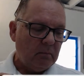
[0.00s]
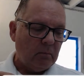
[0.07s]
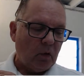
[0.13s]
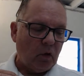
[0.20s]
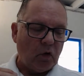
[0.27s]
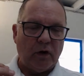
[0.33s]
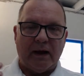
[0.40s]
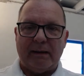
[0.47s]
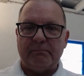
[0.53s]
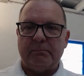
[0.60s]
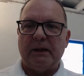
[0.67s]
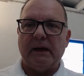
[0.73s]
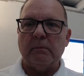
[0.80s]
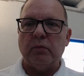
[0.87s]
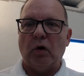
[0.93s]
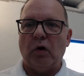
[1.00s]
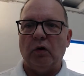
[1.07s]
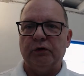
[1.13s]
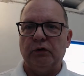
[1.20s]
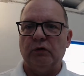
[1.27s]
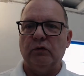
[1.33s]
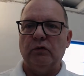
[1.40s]
more
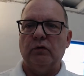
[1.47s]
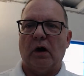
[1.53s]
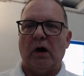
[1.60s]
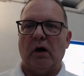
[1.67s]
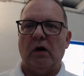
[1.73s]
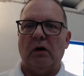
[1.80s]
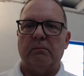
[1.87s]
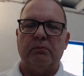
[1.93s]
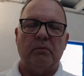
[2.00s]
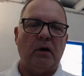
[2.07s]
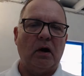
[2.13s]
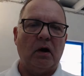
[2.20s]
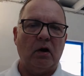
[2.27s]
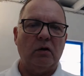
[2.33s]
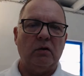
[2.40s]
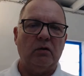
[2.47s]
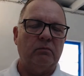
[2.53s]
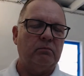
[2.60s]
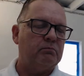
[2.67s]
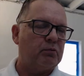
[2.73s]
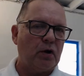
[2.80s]
applicable to our